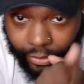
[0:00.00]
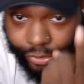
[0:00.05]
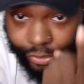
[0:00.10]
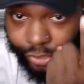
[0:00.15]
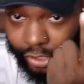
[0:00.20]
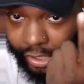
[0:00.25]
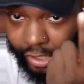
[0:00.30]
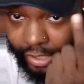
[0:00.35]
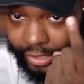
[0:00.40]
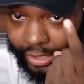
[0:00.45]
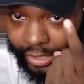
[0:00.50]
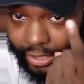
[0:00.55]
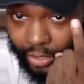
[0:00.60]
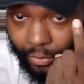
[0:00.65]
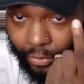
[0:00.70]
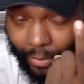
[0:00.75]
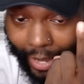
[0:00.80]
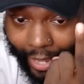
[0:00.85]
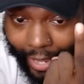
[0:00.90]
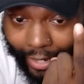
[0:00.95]
CHEEZE and
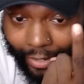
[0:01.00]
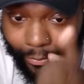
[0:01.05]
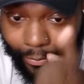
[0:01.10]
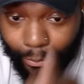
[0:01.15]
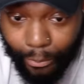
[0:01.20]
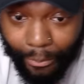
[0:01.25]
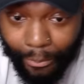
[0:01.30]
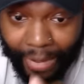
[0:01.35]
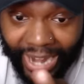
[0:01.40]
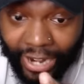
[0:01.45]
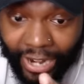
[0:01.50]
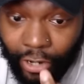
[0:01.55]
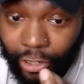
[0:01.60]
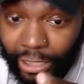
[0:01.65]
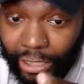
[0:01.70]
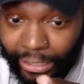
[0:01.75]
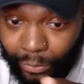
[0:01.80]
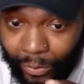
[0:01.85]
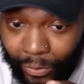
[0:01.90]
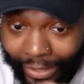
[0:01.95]
Orion
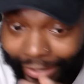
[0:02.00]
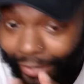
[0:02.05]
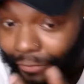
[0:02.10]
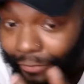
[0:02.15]
barely went.